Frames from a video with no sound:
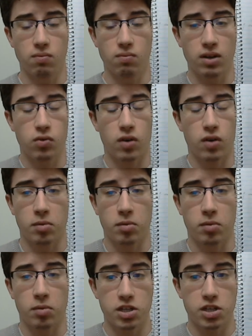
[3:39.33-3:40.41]
incredible
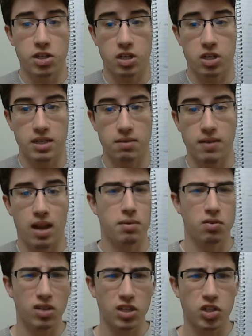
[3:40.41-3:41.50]
relationships develop.
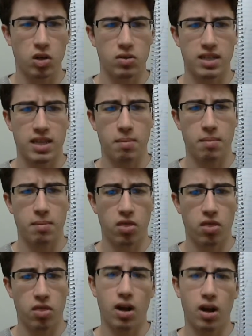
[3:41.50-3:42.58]
It really shows them in the
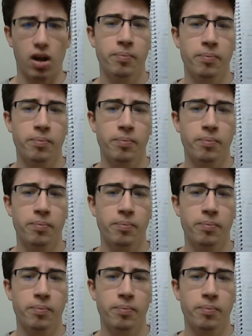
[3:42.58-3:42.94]
raw.